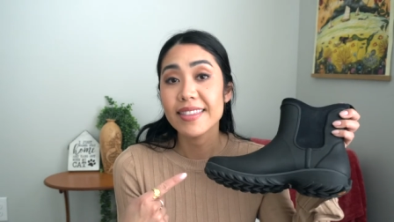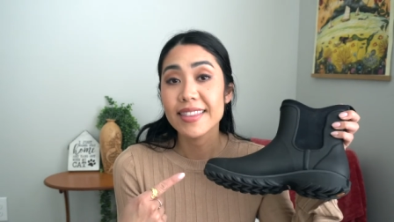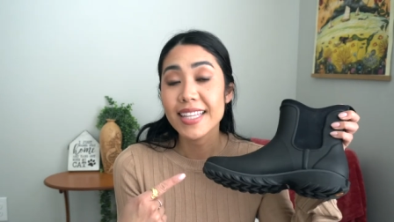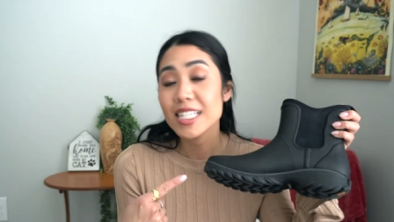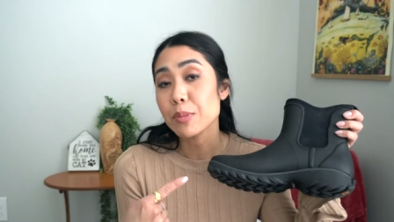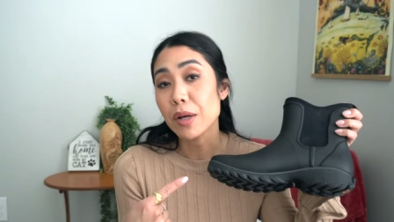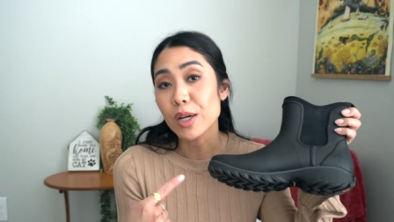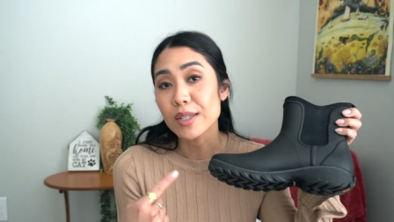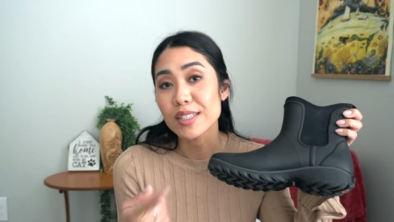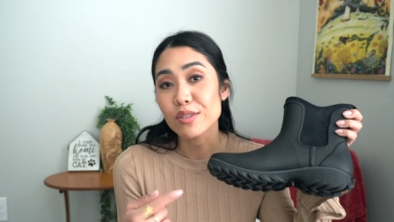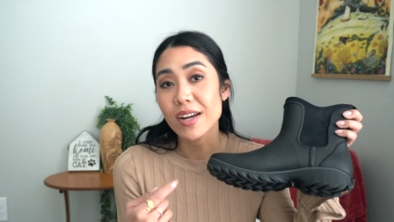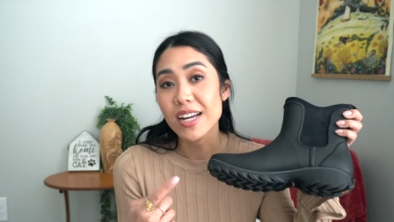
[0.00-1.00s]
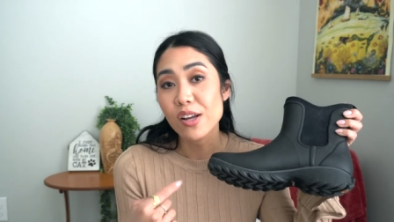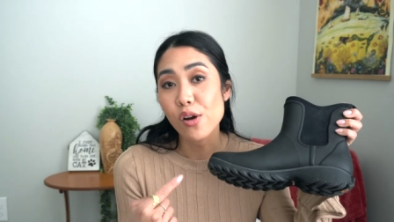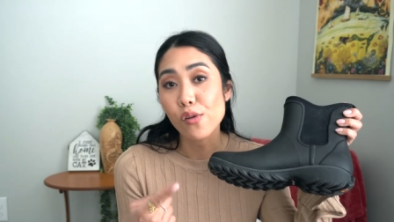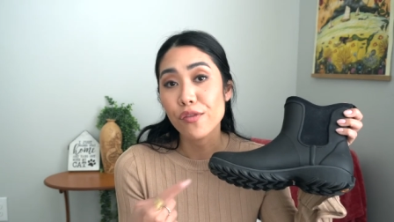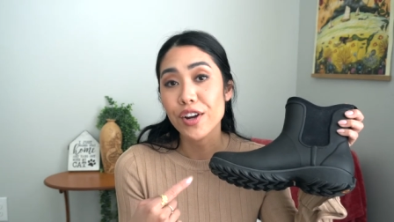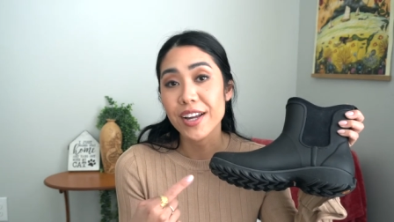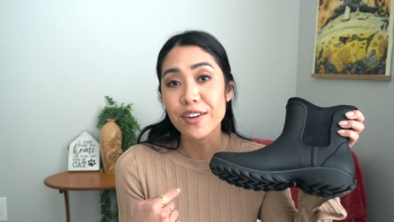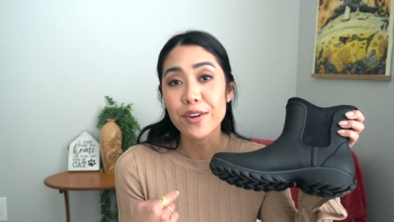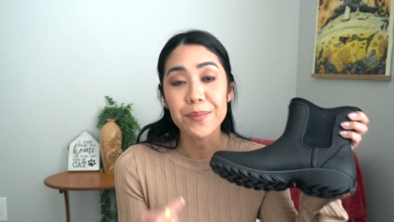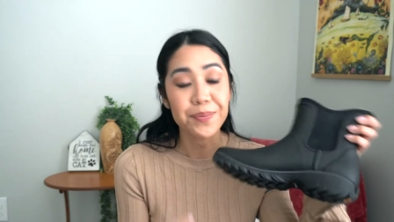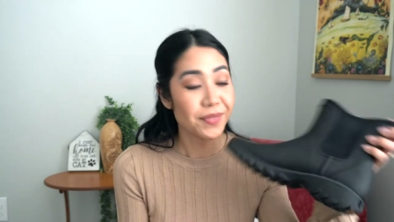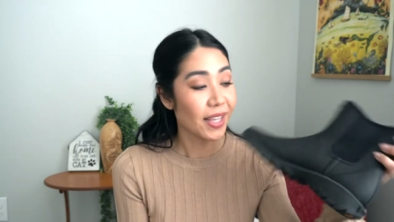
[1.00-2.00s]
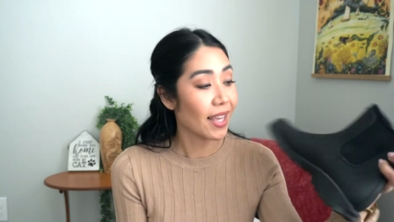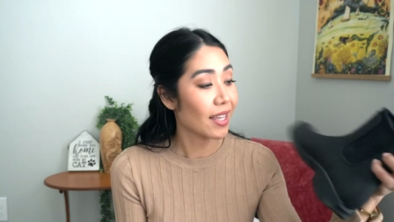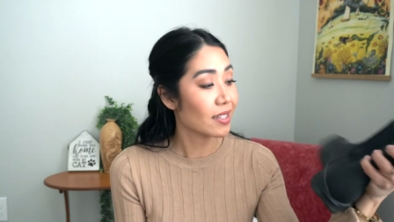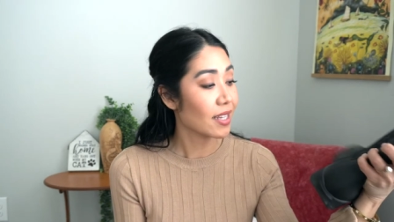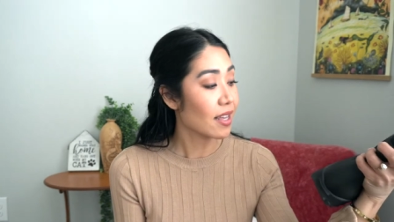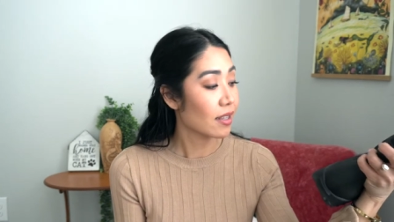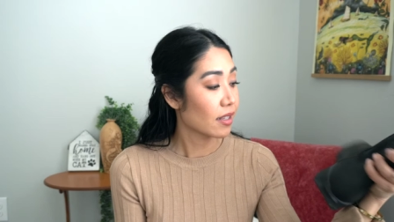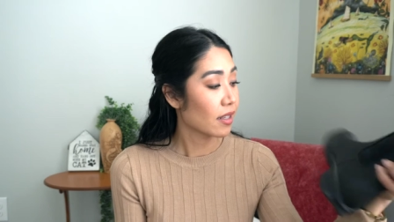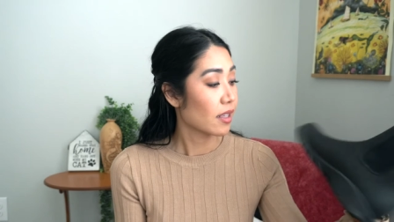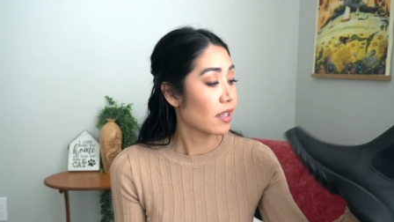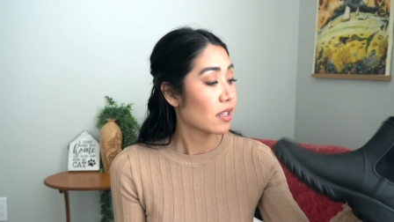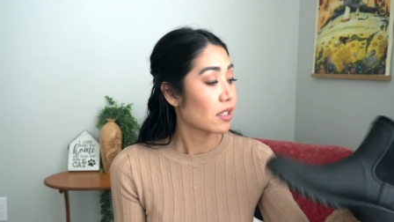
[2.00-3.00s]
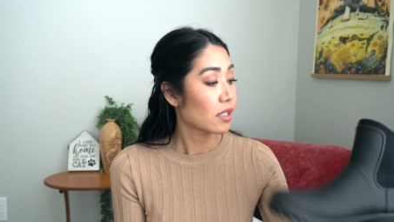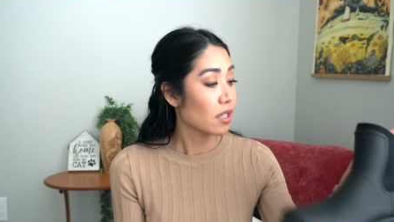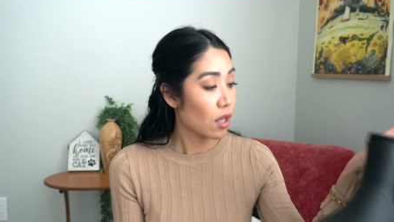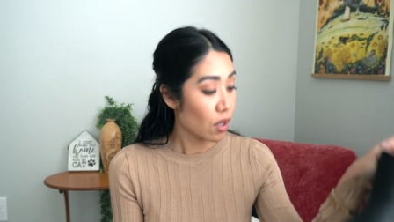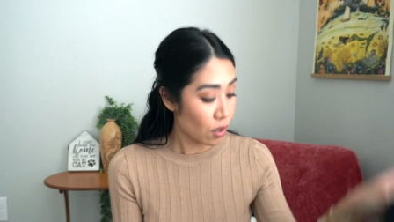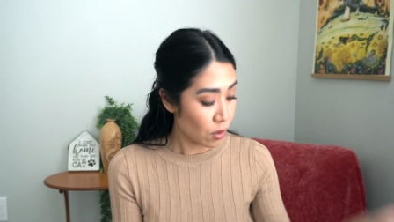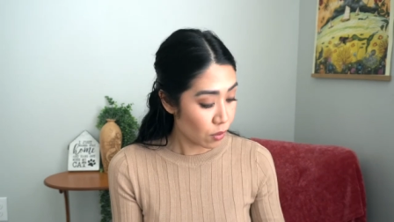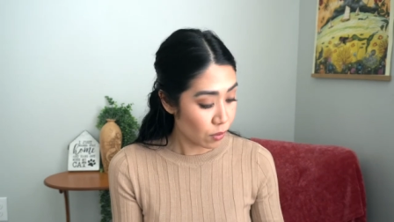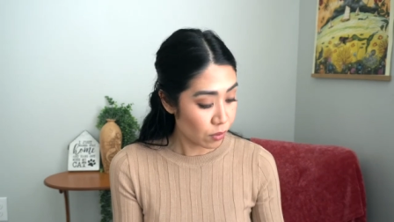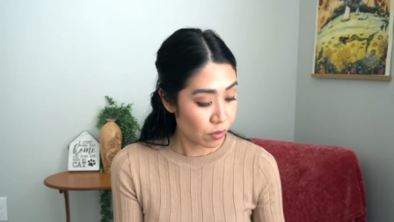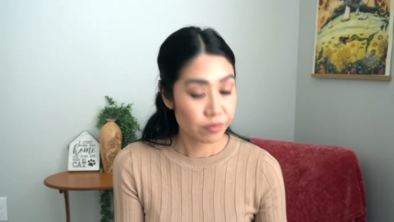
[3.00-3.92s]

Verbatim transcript: these bogs right over here. And yeah, so